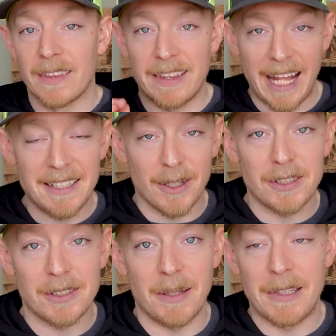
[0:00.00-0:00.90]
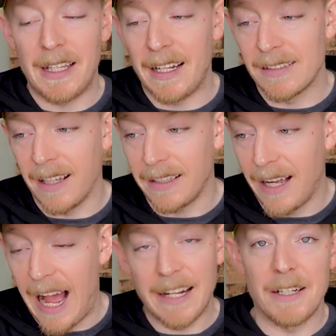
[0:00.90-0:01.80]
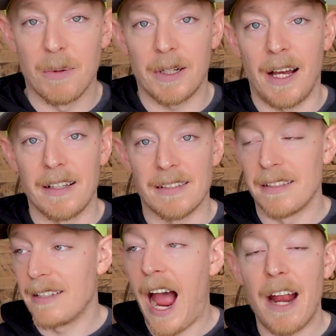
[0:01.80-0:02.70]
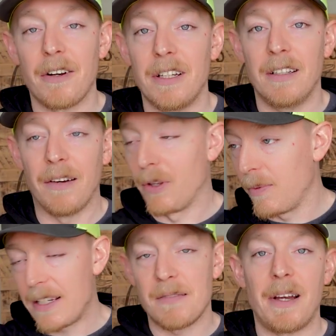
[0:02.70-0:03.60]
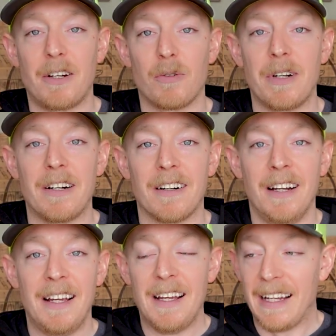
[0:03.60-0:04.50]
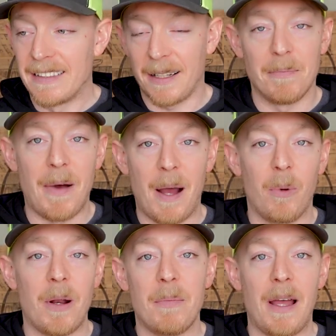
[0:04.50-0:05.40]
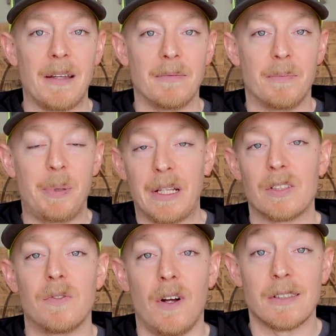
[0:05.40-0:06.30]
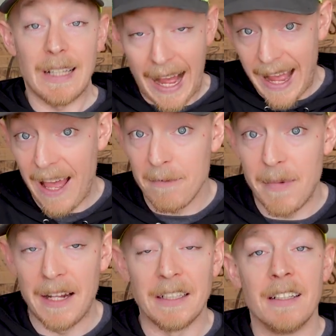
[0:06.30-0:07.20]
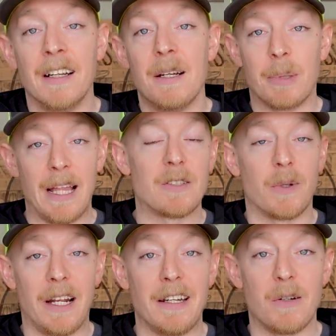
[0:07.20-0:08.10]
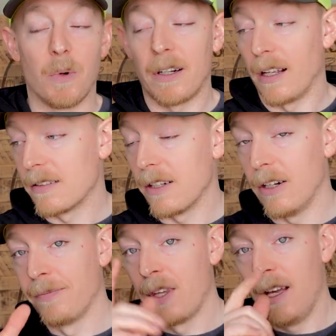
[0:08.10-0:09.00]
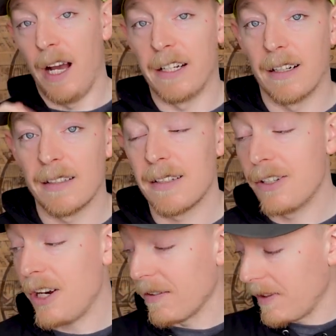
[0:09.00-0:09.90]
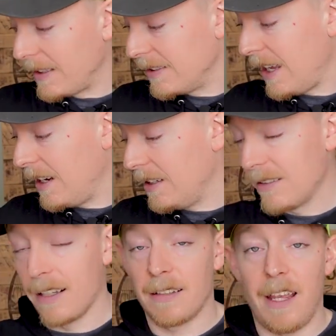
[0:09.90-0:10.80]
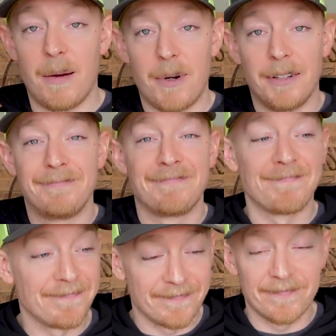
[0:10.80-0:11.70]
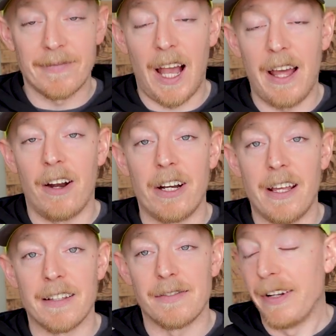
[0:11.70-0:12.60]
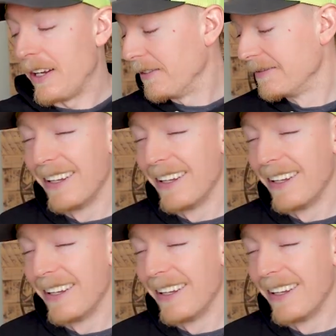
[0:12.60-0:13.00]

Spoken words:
That's also something that is like, I need to work on this entirety of the rest of my career. It's like one of my biggest faults. I have many, but that's one that I need to work on. So I need to listen to Jeff. I said it, it's on camera. I already hate this video.